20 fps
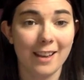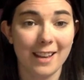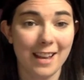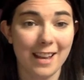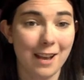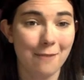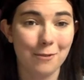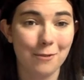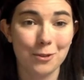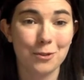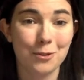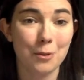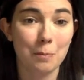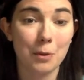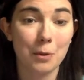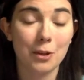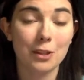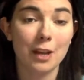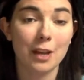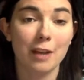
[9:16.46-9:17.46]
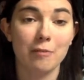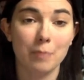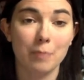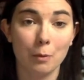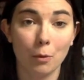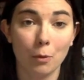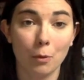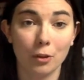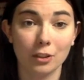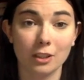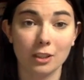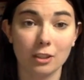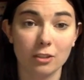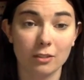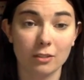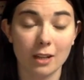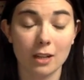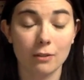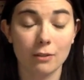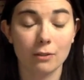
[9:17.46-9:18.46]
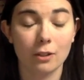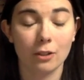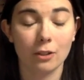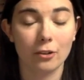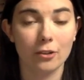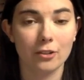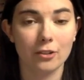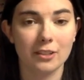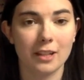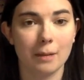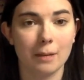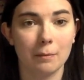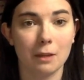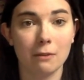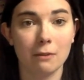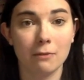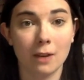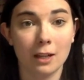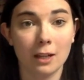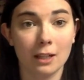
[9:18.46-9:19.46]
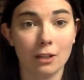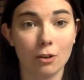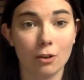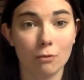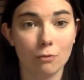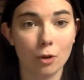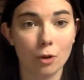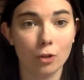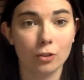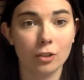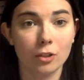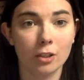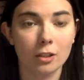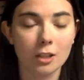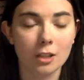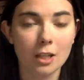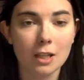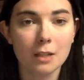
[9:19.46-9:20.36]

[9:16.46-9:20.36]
it was a book that I've been wanting to read for a long time, and I finally got round to it.